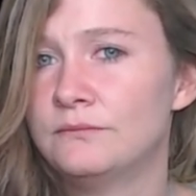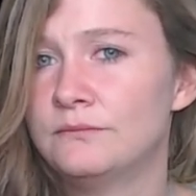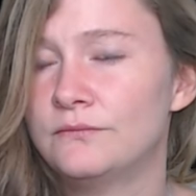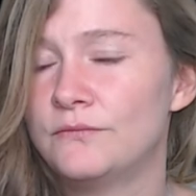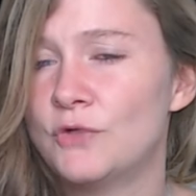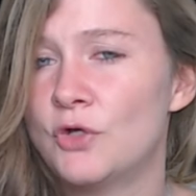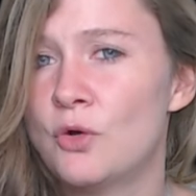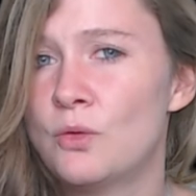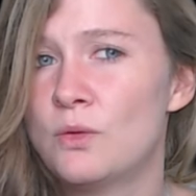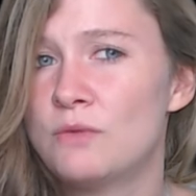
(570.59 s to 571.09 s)

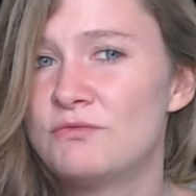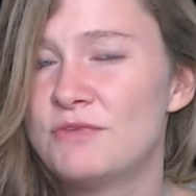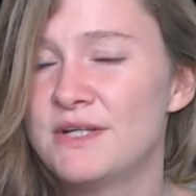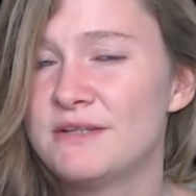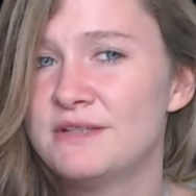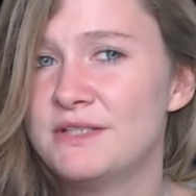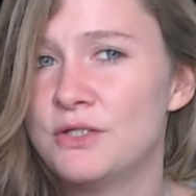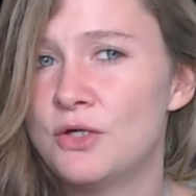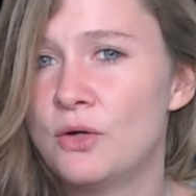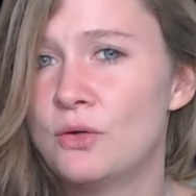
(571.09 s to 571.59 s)
No one
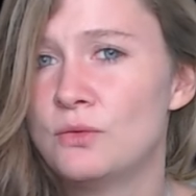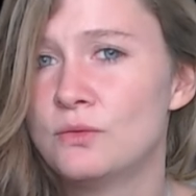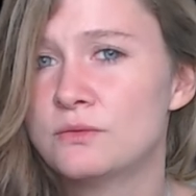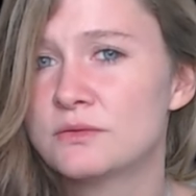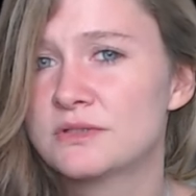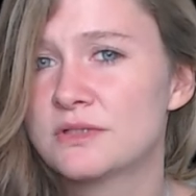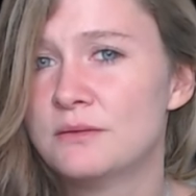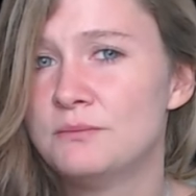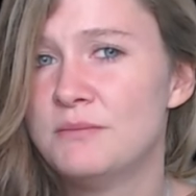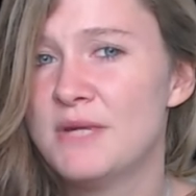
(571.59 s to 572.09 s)
really
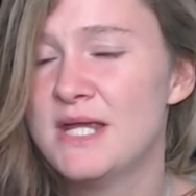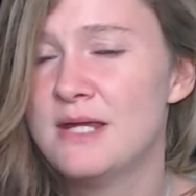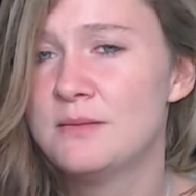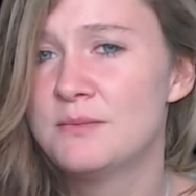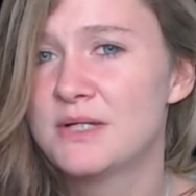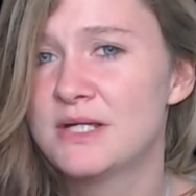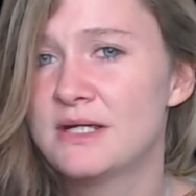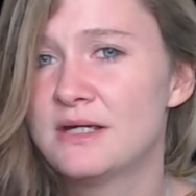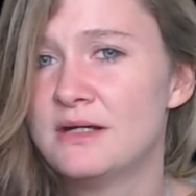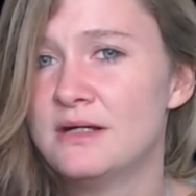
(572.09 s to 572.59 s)
knows, and
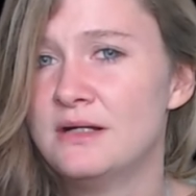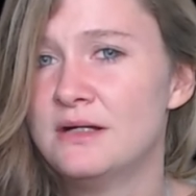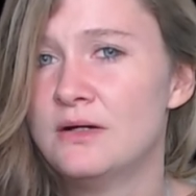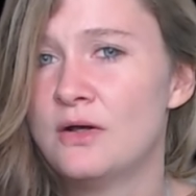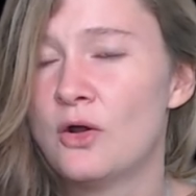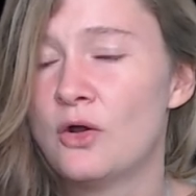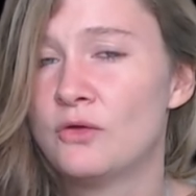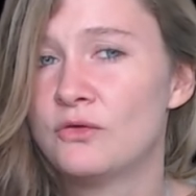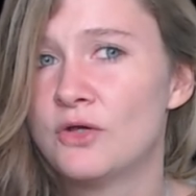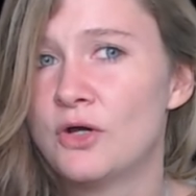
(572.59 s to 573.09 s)
maybe,
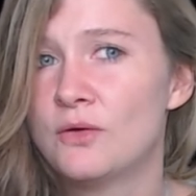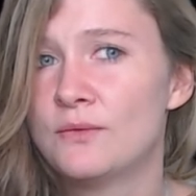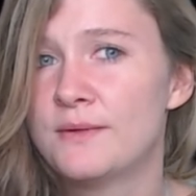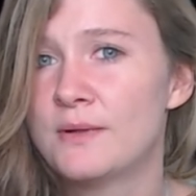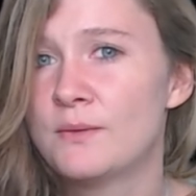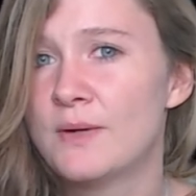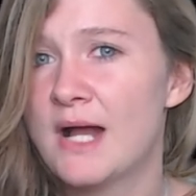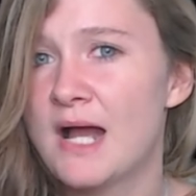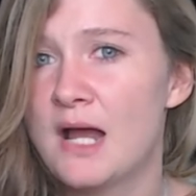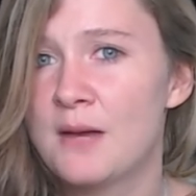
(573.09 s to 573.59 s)
although they
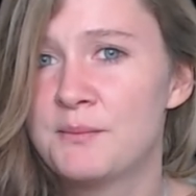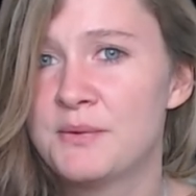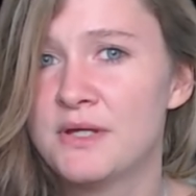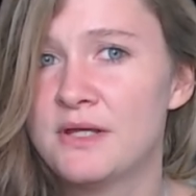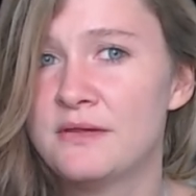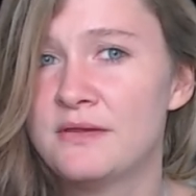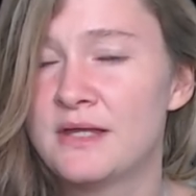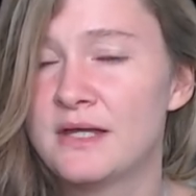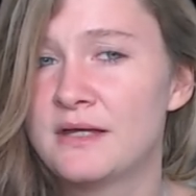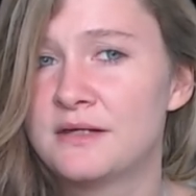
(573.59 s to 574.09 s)
were
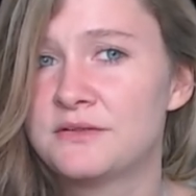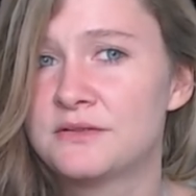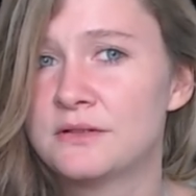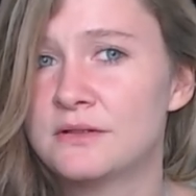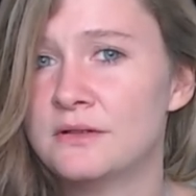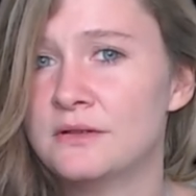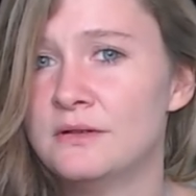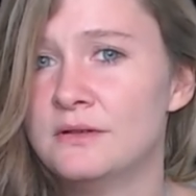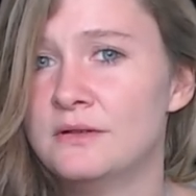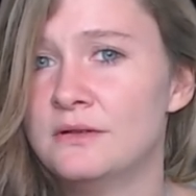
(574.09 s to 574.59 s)
happy, they had
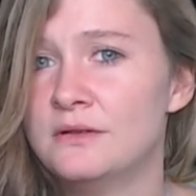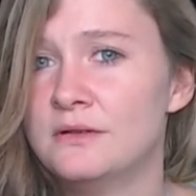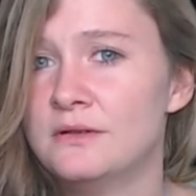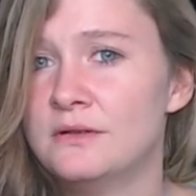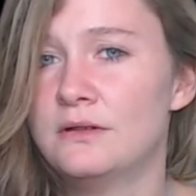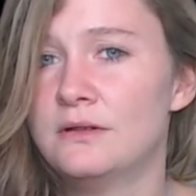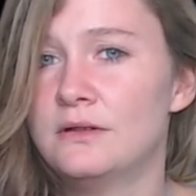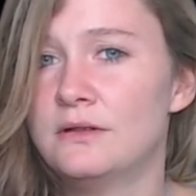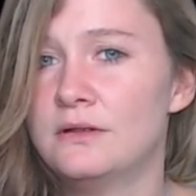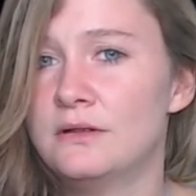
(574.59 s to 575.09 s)

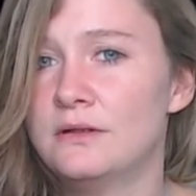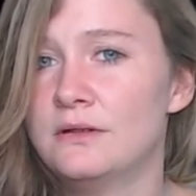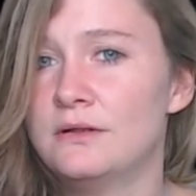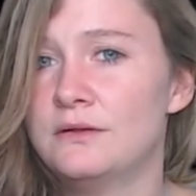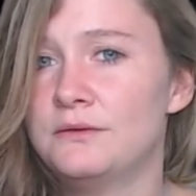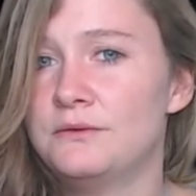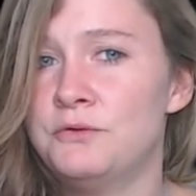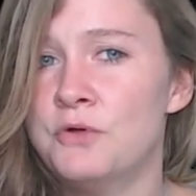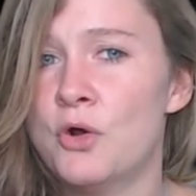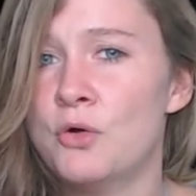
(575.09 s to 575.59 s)

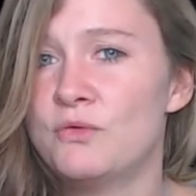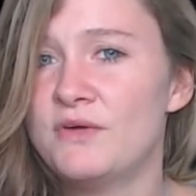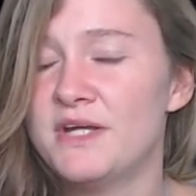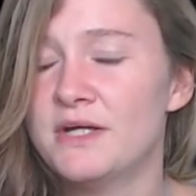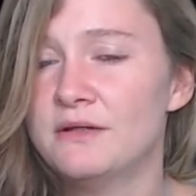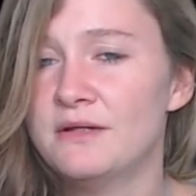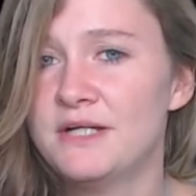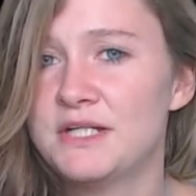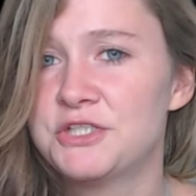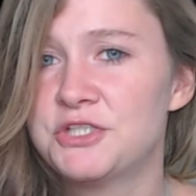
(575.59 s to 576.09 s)
no
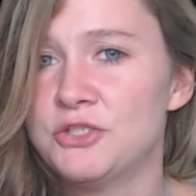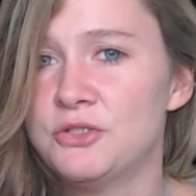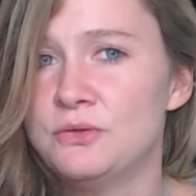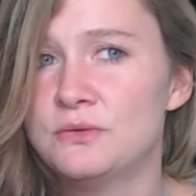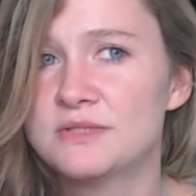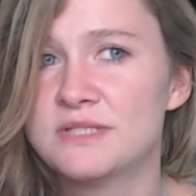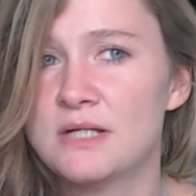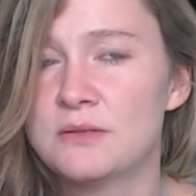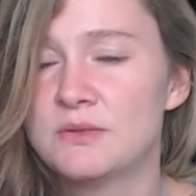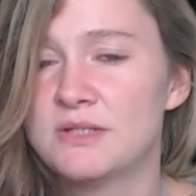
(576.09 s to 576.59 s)
real
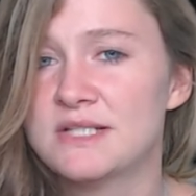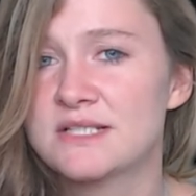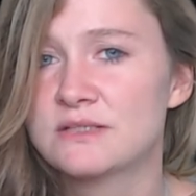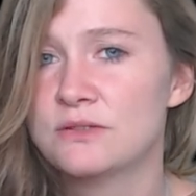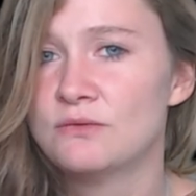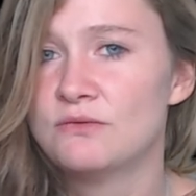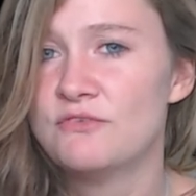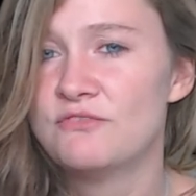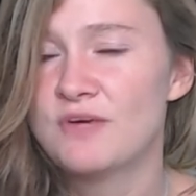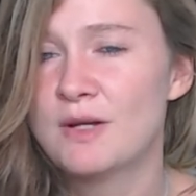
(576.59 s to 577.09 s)
issues, they were this
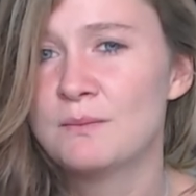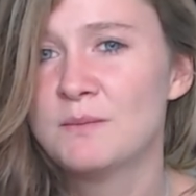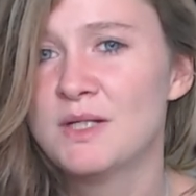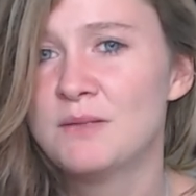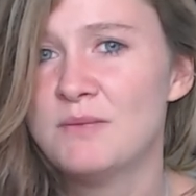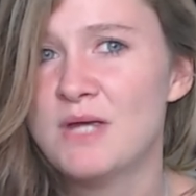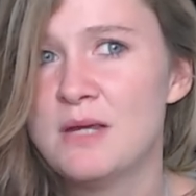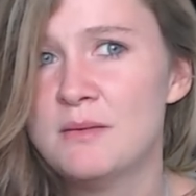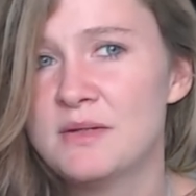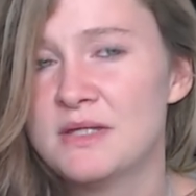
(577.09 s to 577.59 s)
loving family,
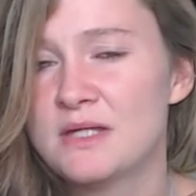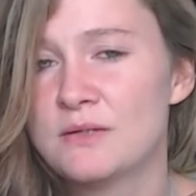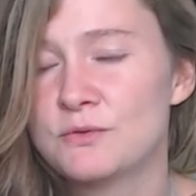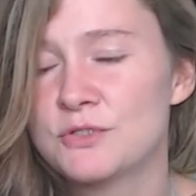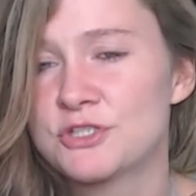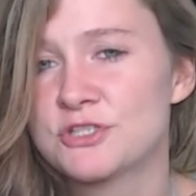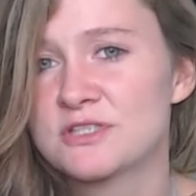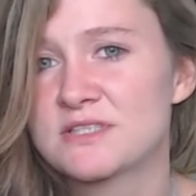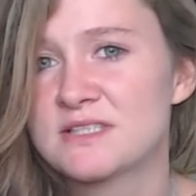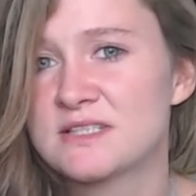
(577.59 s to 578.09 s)
maybe there
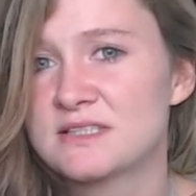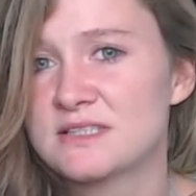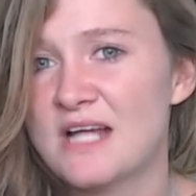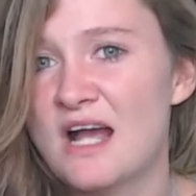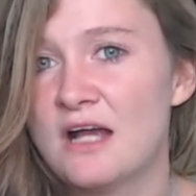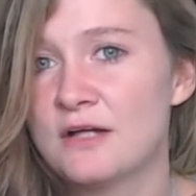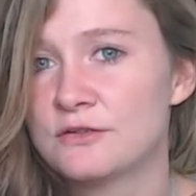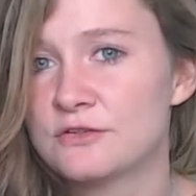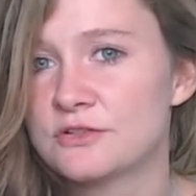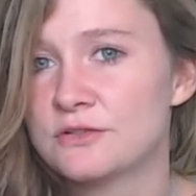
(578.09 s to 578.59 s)
was just this
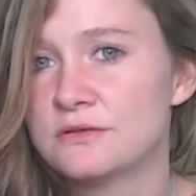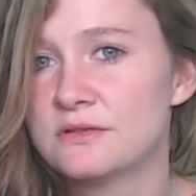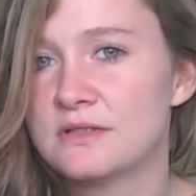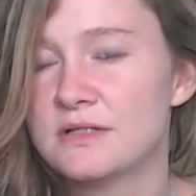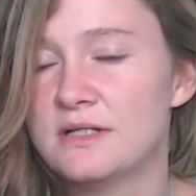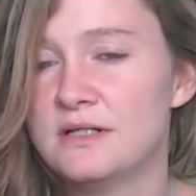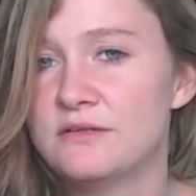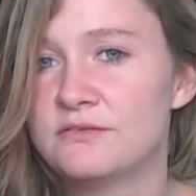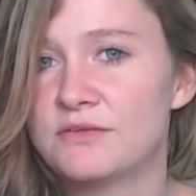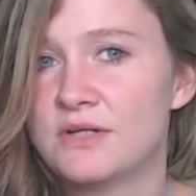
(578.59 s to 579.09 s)
darkness
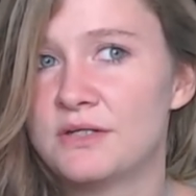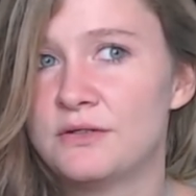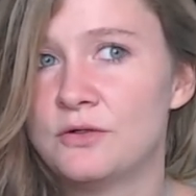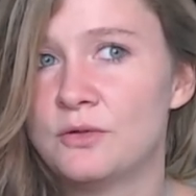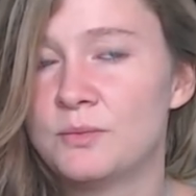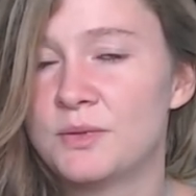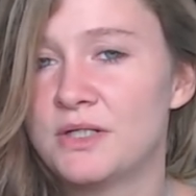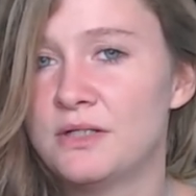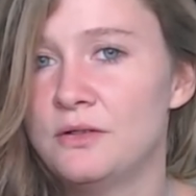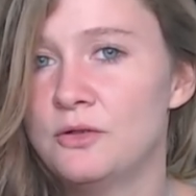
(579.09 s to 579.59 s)
underneath that
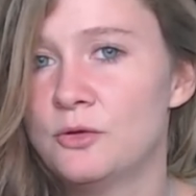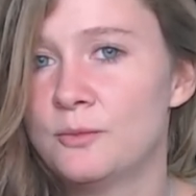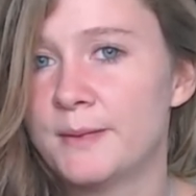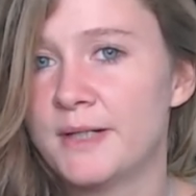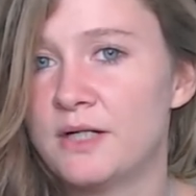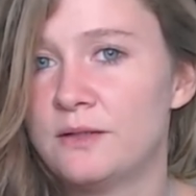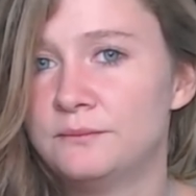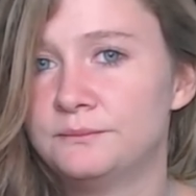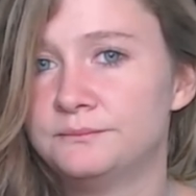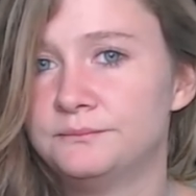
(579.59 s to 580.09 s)
nobody knew
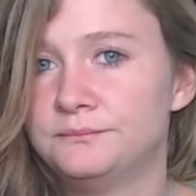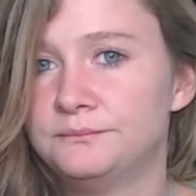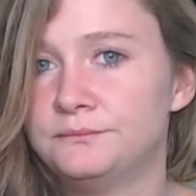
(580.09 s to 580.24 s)
about.